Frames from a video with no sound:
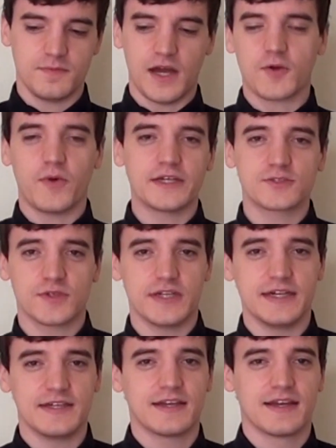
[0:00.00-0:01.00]

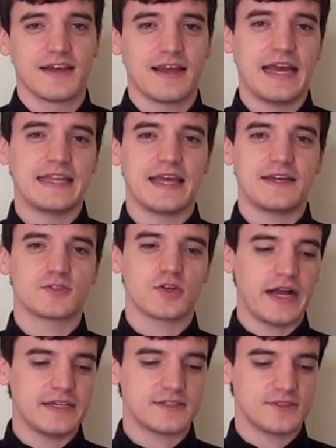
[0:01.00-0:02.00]
Equestria and then
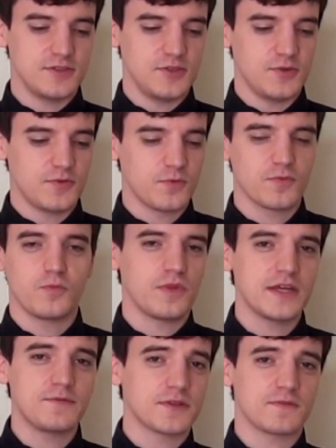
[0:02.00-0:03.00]
tries to
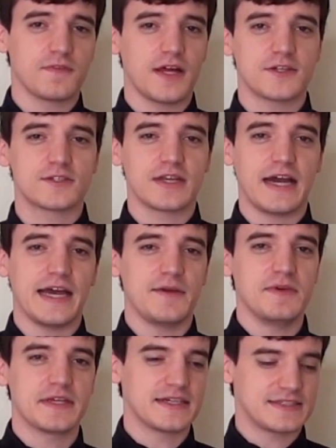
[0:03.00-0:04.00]
leave with Fluttershy
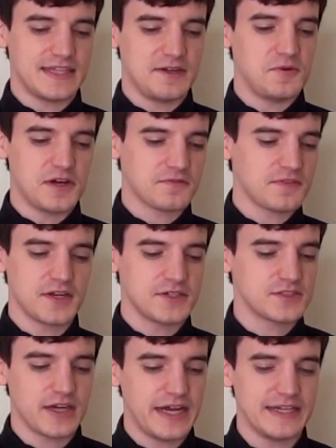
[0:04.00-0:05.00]
because they want
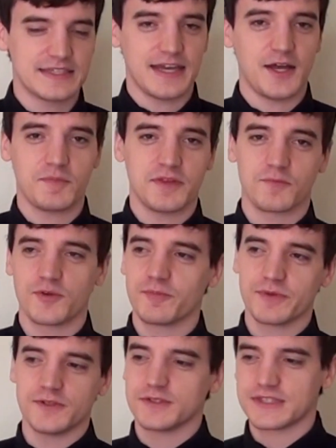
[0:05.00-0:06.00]
Fluttershy to help them
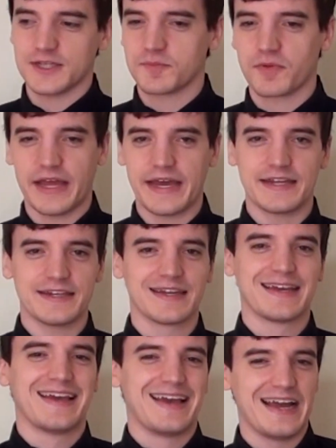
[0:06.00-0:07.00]
reproduce their planet,
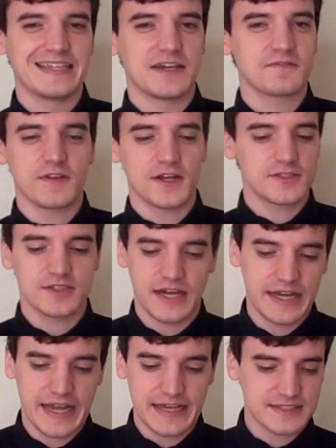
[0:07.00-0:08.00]
and then
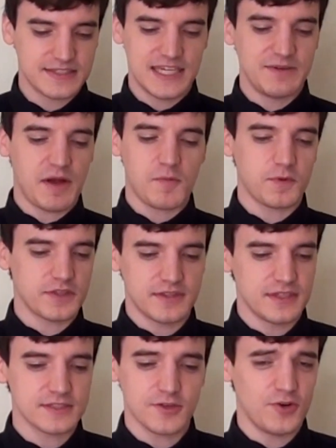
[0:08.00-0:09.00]
Fluttershy has to team up with
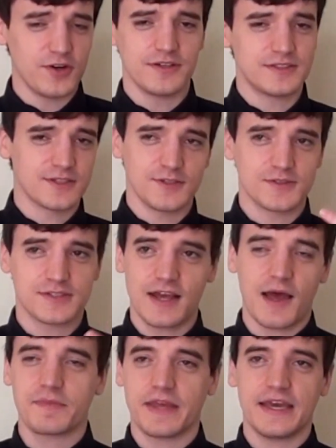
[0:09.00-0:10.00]
Discord to
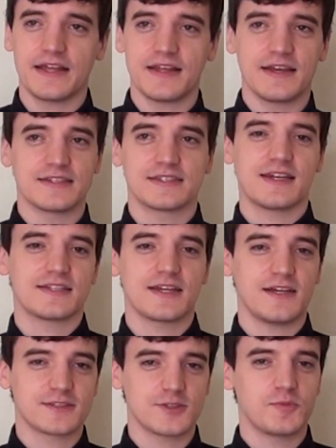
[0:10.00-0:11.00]
stop the aliens, and it's
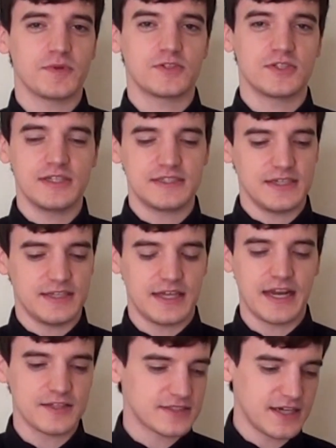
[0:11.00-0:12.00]
all super cheesy, and then
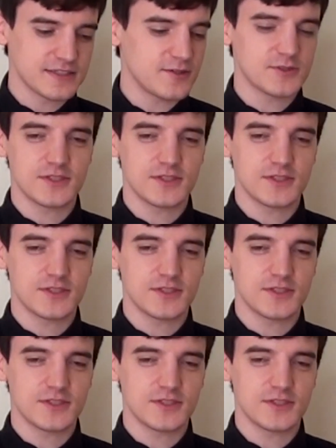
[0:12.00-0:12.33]
El Santo